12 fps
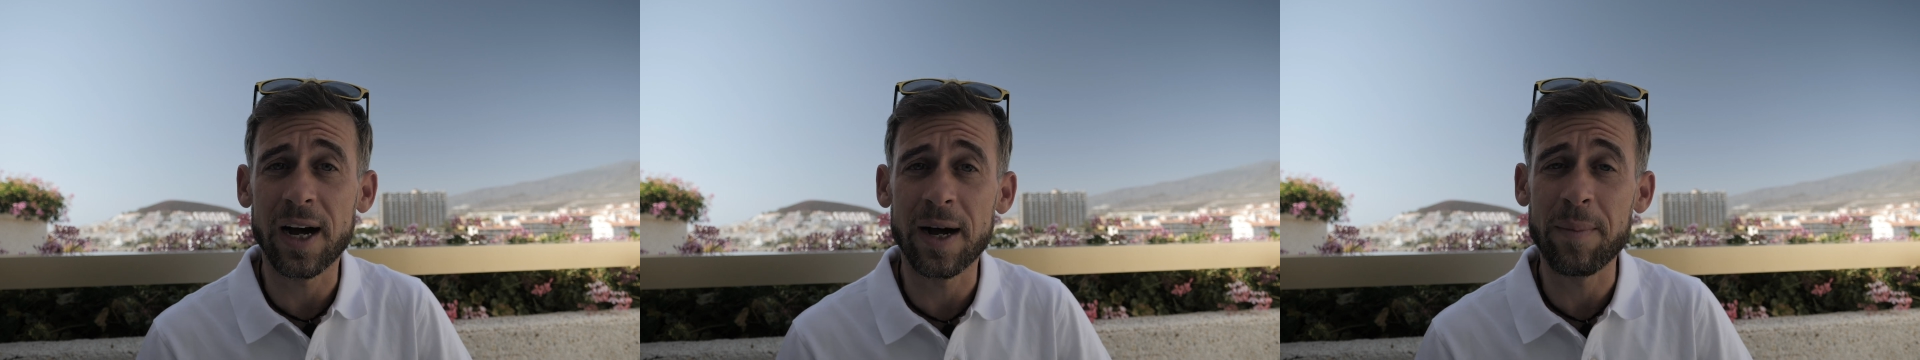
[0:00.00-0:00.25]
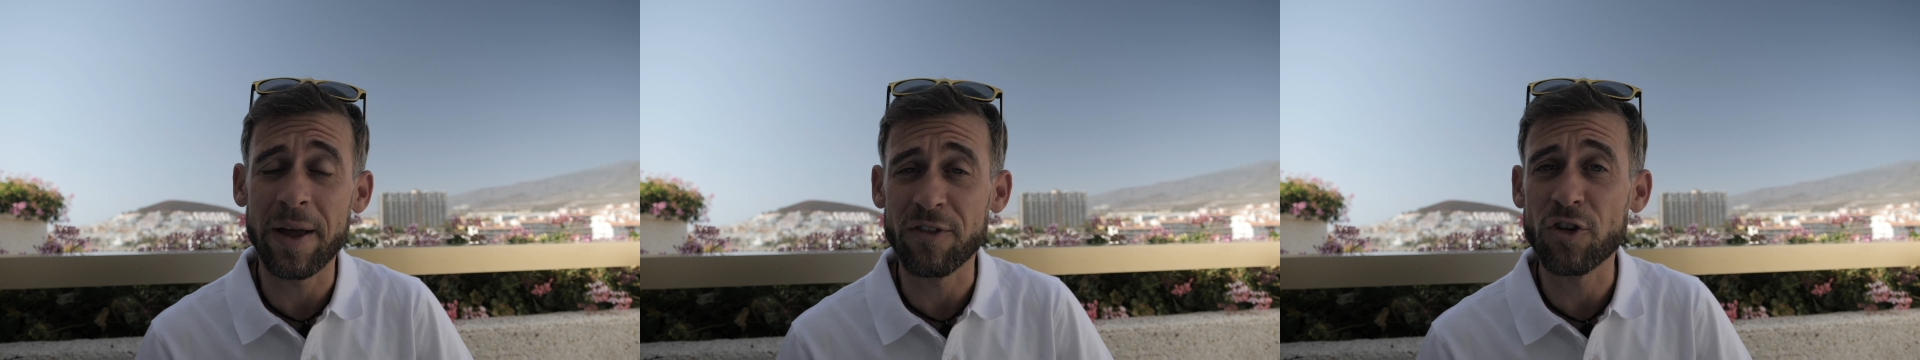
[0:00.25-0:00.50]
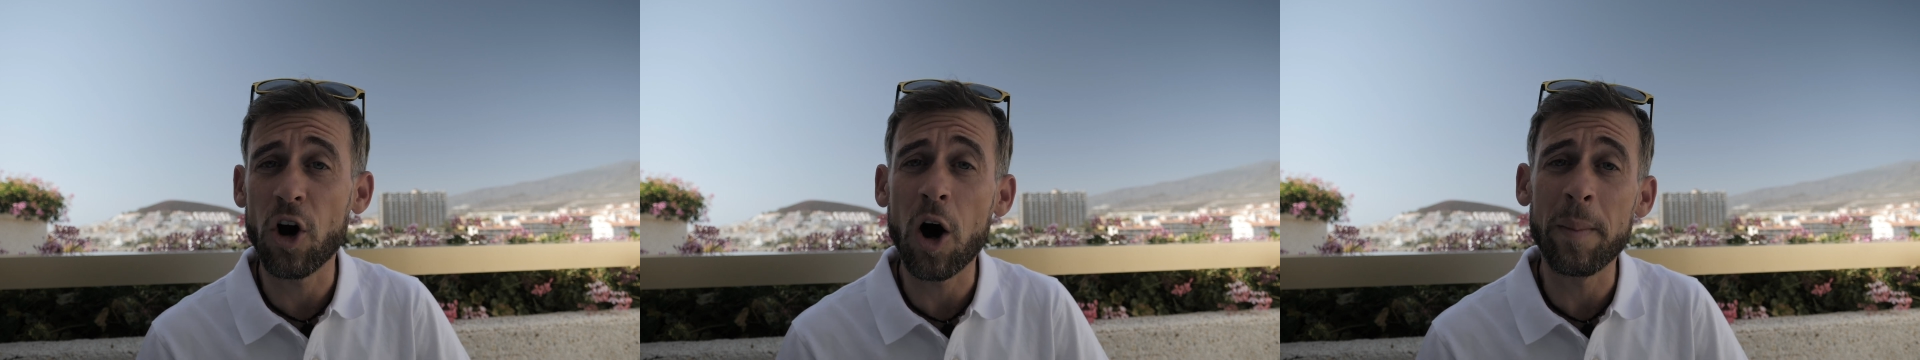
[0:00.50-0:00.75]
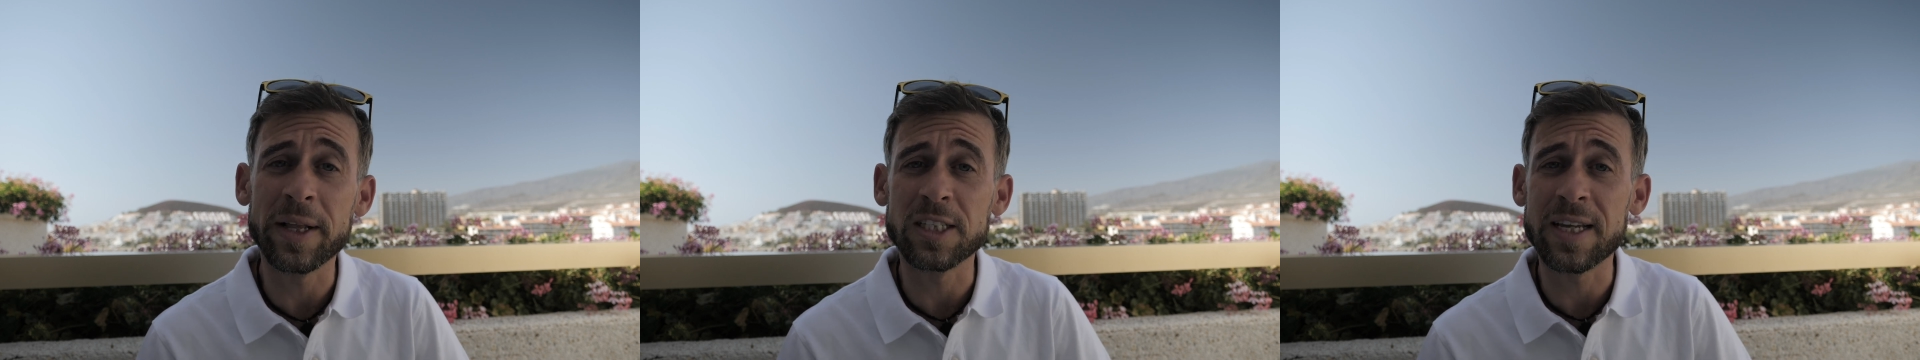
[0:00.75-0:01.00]
and
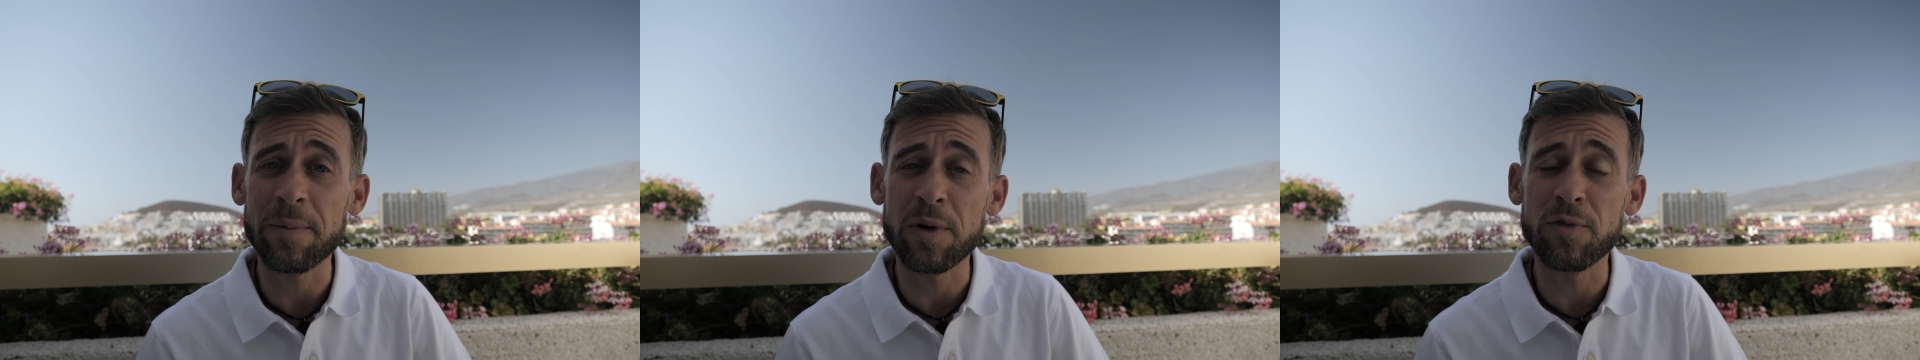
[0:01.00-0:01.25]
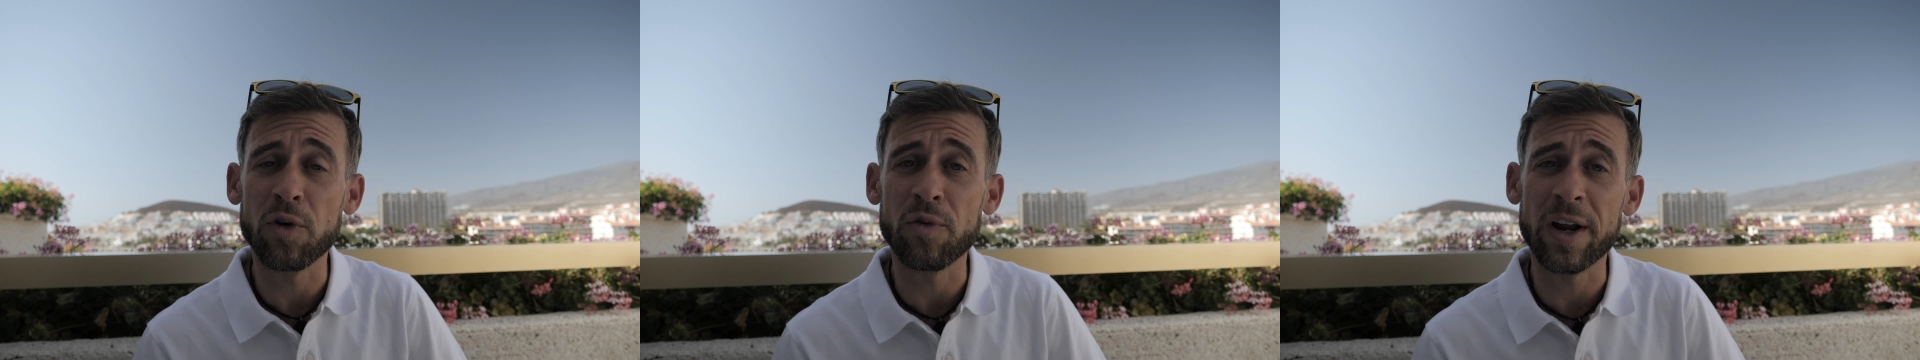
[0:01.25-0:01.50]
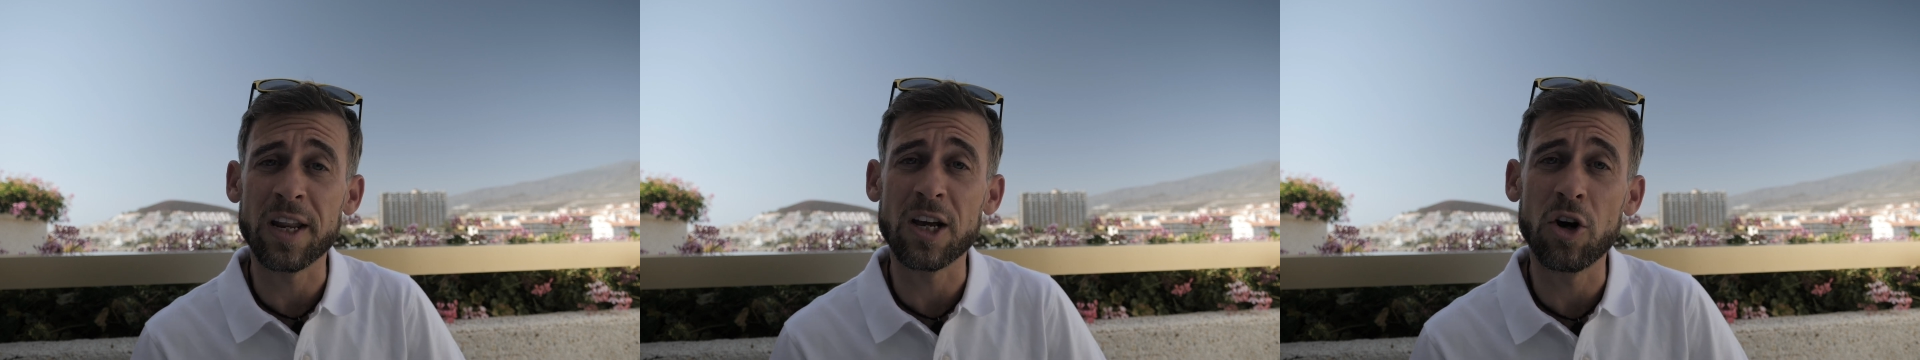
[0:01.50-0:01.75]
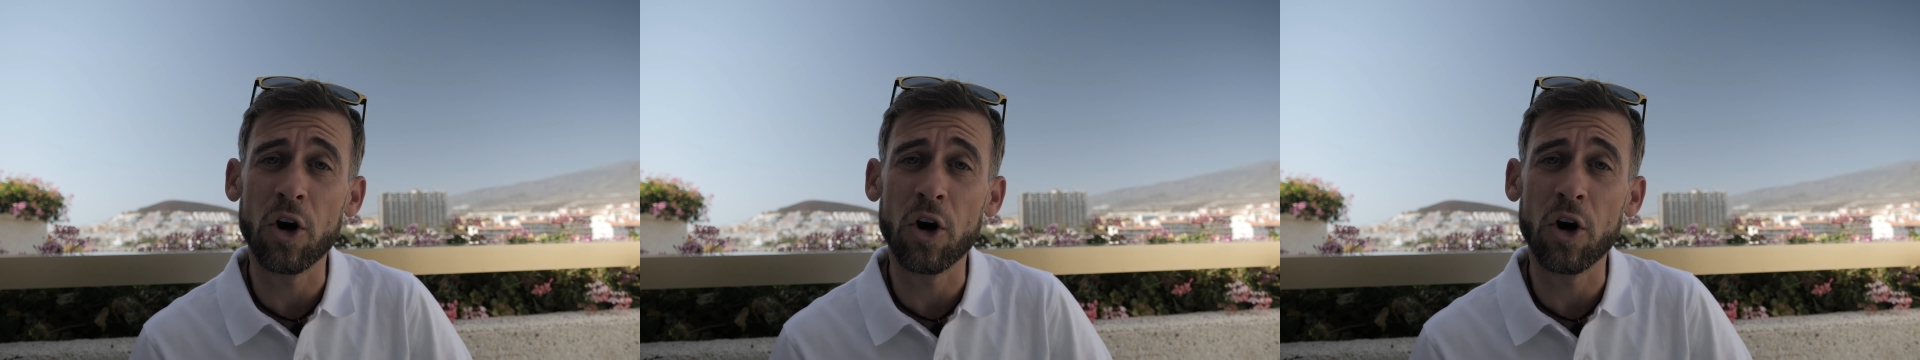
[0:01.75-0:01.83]
comments that we've already